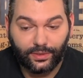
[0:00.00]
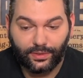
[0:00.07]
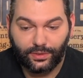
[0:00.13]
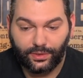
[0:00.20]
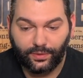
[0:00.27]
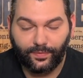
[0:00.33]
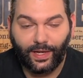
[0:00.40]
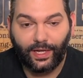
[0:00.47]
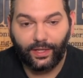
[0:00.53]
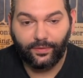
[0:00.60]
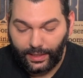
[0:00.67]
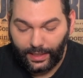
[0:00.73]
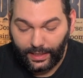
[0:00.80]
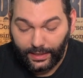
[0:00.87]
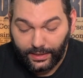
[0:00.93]

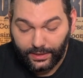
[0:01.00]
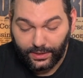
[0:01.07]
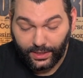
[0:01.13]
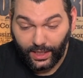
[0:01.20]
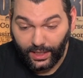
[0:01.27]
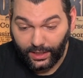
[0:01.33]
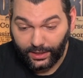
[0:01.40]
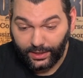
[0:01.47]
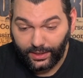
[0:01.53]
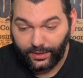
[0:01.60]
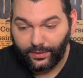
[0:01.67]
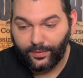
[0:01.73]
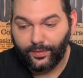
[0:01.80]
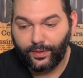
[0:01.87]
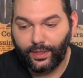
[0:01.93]
survive in the
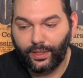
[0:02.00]
garden.